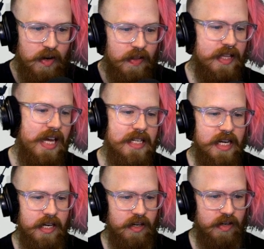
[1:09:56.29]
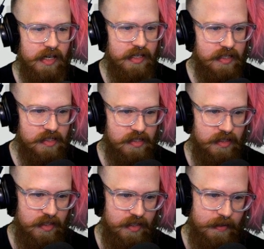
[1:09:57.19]
Like the idea here is
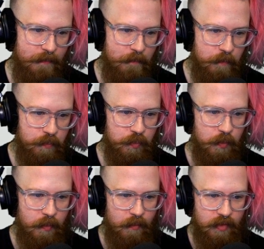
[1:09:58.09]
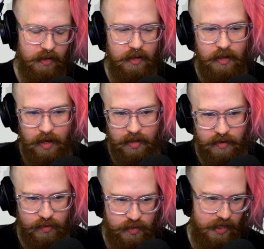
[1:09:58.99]
there's,
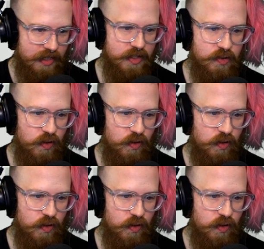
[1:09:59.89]
I guess these